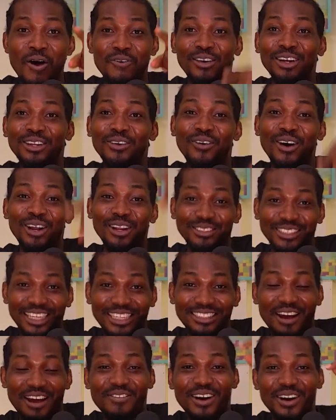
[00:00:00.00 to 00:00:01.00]
for the wall of
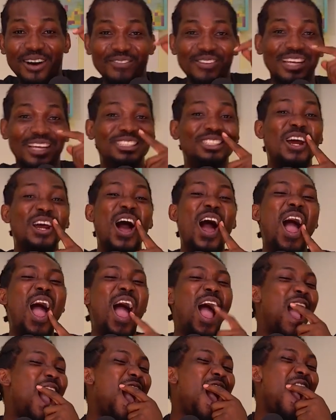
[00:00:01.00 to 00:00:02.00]
Central Bank of Nigeria.
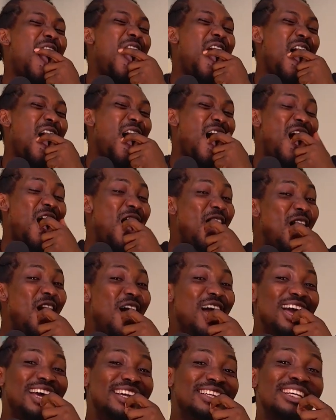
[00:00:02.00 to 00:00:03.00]

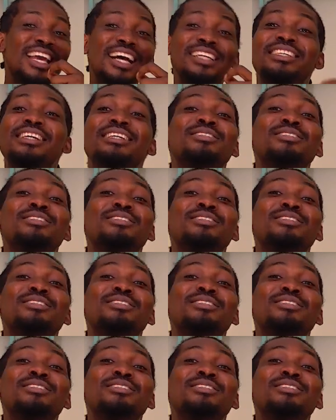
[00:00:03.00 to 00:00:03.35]
SS